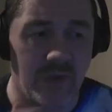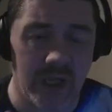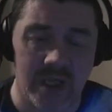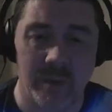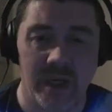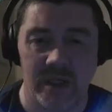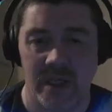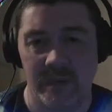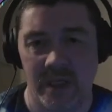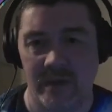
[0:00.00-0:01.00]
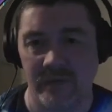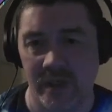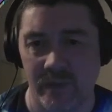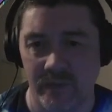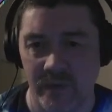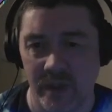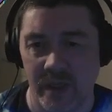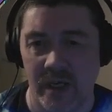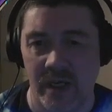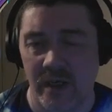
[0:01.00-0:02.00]
and then combine them together, something like
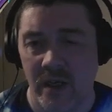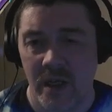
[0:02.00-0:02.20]
that.